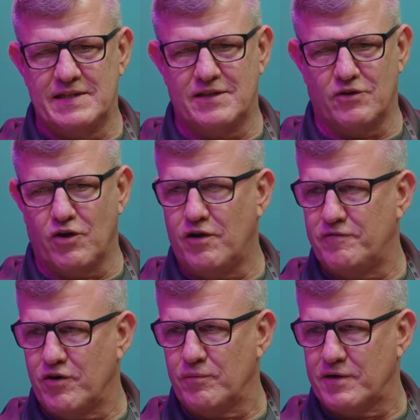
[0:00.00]
the law
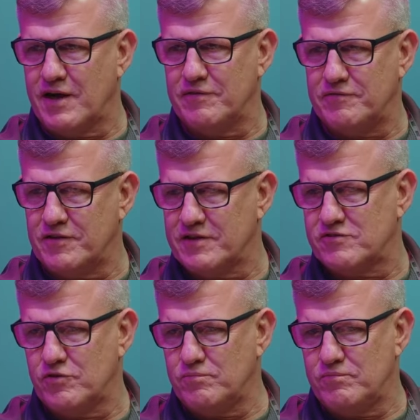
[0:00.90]
of armed
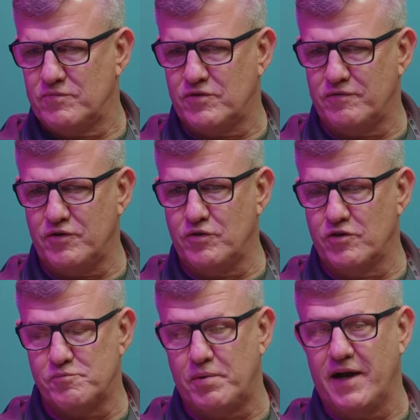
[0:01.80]
conflict. So so view
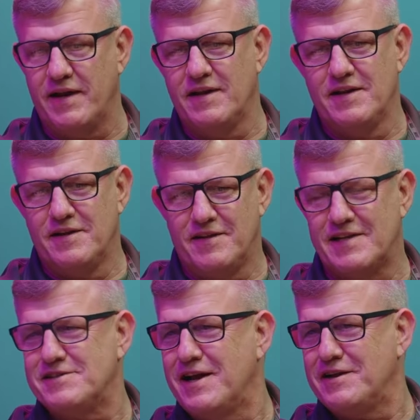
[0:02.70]
those, but
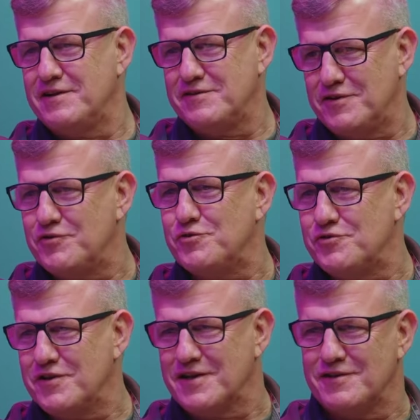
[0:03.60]
that's not as
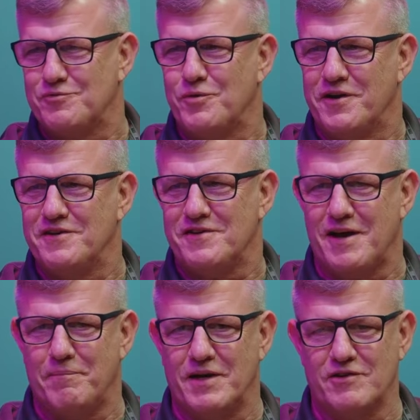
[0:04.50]
interesting as what is
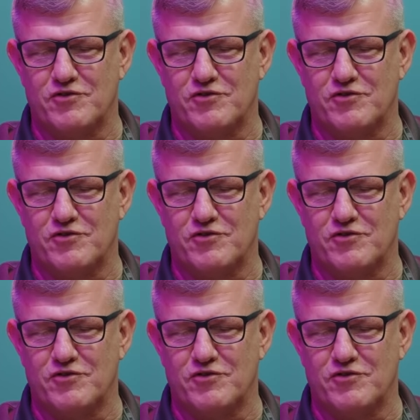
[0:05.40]
happening.